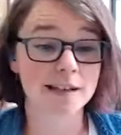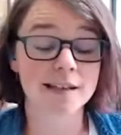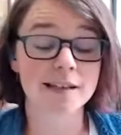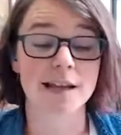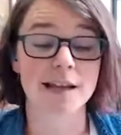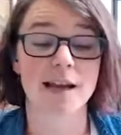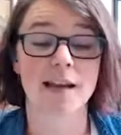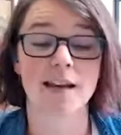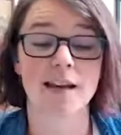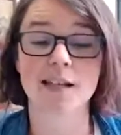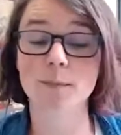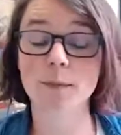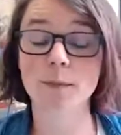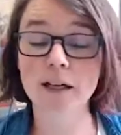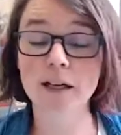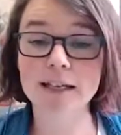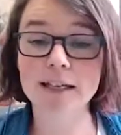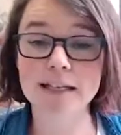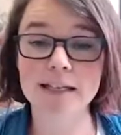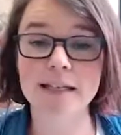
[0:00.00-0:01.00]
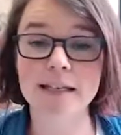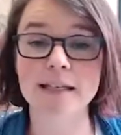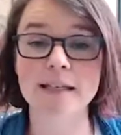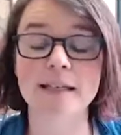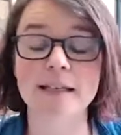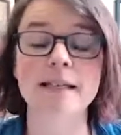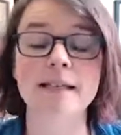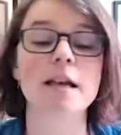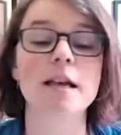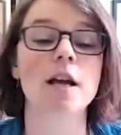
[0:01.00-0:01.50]
and
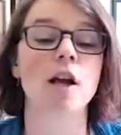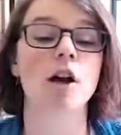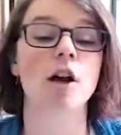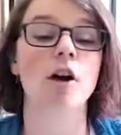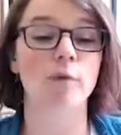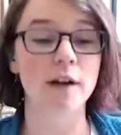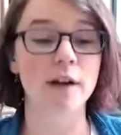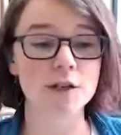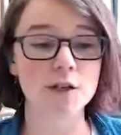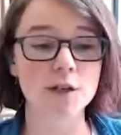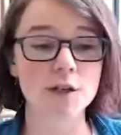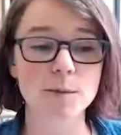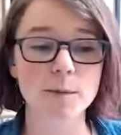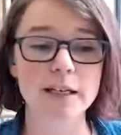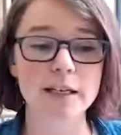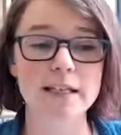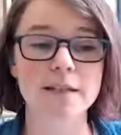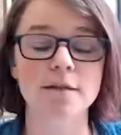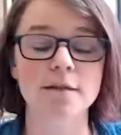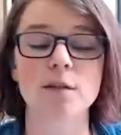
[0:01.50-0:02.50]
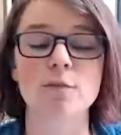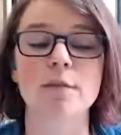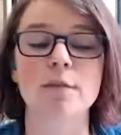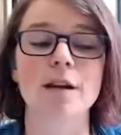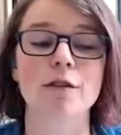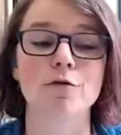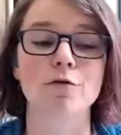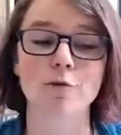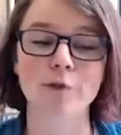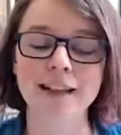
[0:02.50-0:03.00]
experiences, a retrospective can be
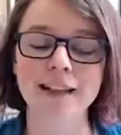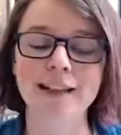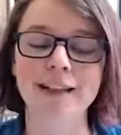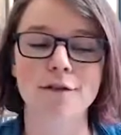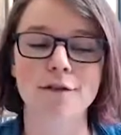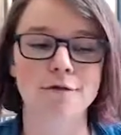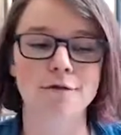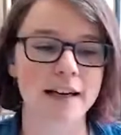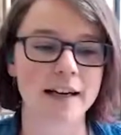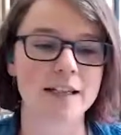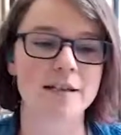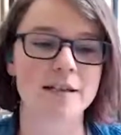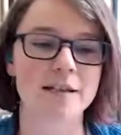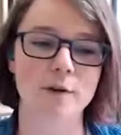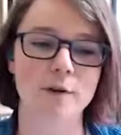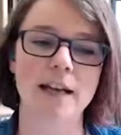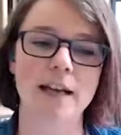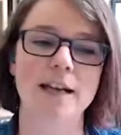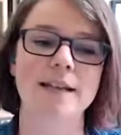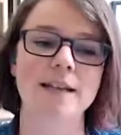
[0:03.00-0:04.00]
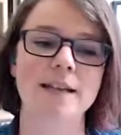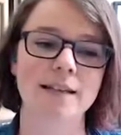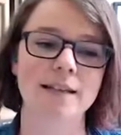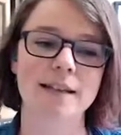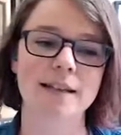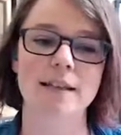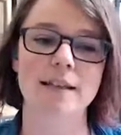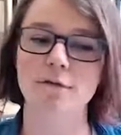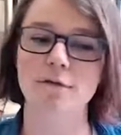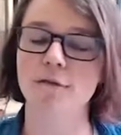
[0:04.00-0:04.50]
a really effective way to
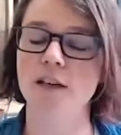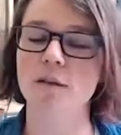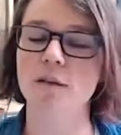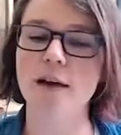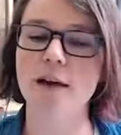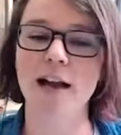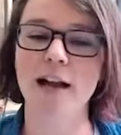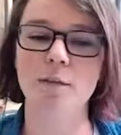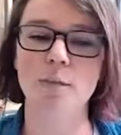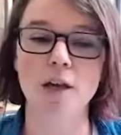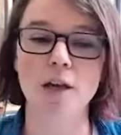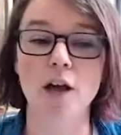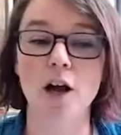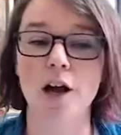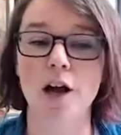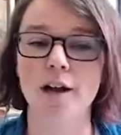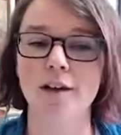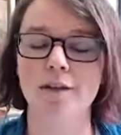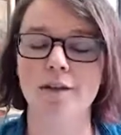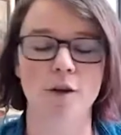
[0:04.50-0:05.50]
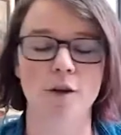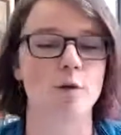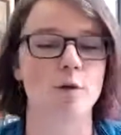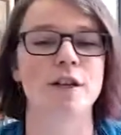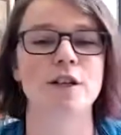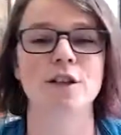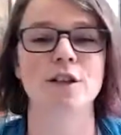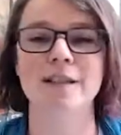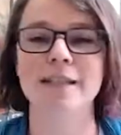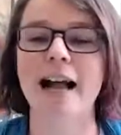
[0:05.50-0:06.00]
solicit feedback beyond the
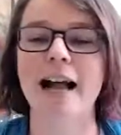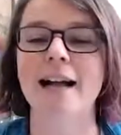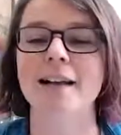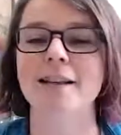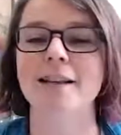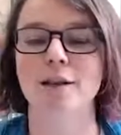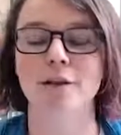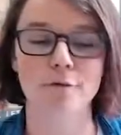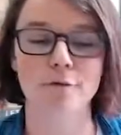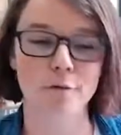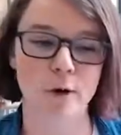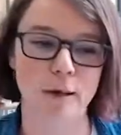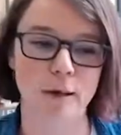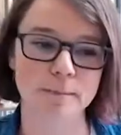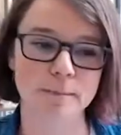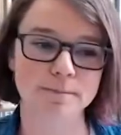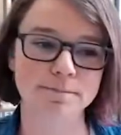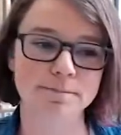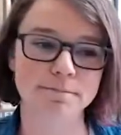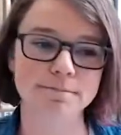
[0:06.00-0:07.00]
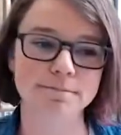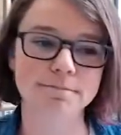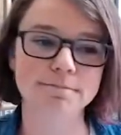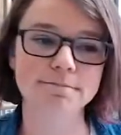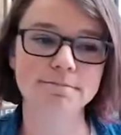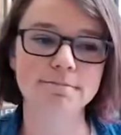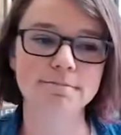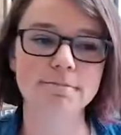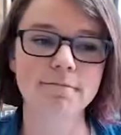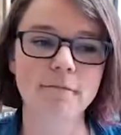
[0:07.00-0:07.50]
questions asked on the forum.
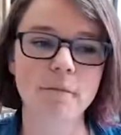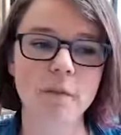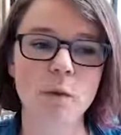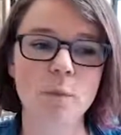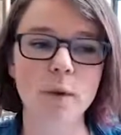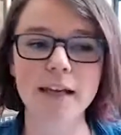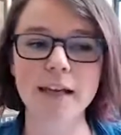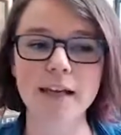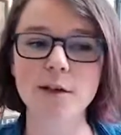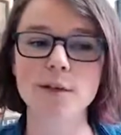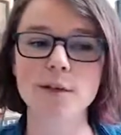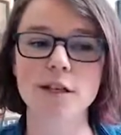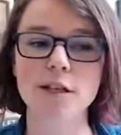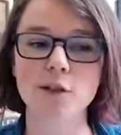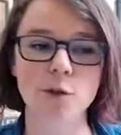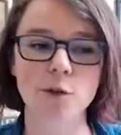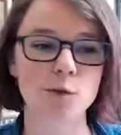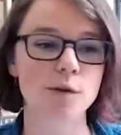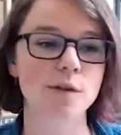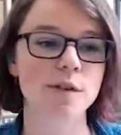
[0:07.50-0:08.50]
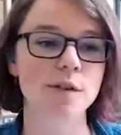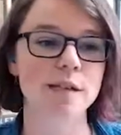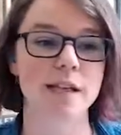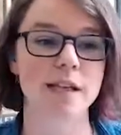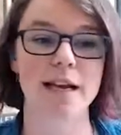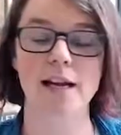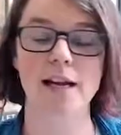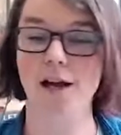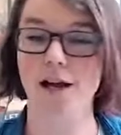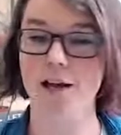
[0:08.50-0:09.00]
By using tools
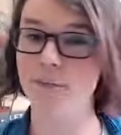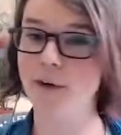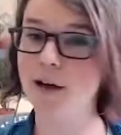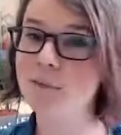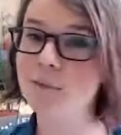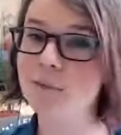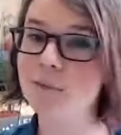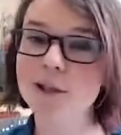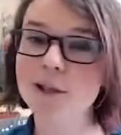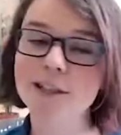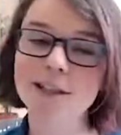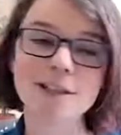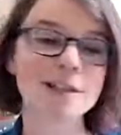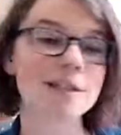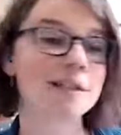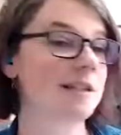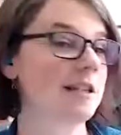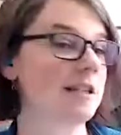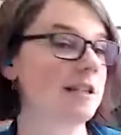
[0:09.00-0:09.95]
like Kanban boards,